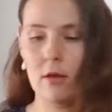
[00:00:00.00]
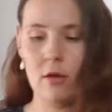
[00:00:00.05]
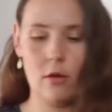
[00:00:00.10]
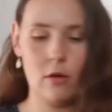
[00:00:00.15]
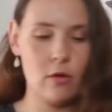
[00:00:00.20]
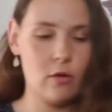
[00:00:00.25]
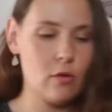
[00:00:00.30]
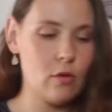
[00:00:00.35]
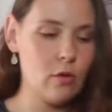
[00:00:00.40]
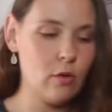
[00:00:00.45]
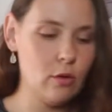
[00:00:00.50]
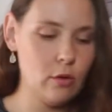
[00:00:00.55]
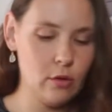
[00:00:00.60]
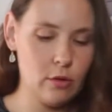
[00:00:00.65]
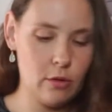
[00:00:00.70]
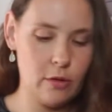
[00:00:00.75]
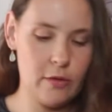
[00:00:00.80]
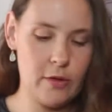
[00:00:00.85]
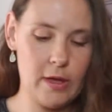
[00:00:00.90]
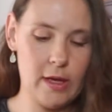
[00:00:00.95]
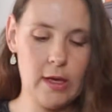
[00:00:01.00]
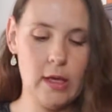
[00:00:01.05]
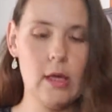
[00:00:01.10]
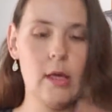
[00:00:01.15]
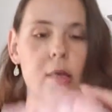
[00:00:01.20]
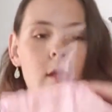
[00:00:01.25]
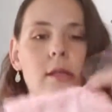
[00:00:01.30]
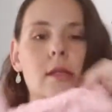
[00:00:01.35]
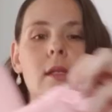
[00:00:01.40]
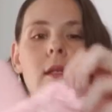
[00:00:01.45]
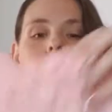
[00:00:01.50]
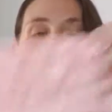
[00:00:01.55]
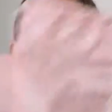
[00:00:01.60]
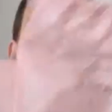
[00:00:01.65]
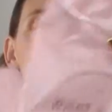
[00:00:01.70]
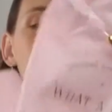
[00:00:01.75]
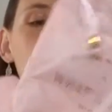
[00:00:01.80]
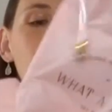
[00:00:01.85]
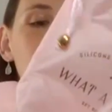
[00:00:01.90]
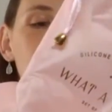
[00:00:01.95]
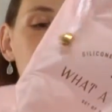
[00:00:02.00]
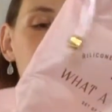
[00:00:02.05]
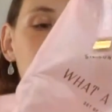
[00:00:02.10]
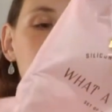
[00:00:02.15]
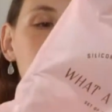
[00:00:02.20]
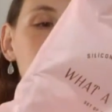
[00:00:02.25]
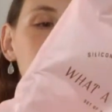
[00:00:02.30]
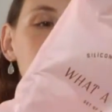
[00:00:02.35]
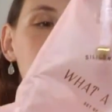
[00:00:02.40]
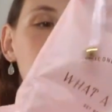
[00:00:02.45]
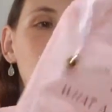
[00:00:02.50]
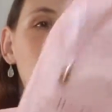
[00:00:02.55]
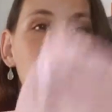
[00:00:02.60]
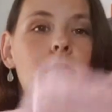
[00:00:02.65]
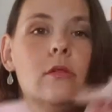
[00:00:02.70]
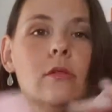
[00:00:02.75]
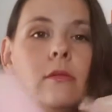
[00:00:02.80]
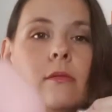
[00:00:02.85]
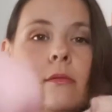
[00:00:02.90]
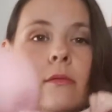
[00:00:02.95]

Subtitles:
The cool little thing is that it comes in this little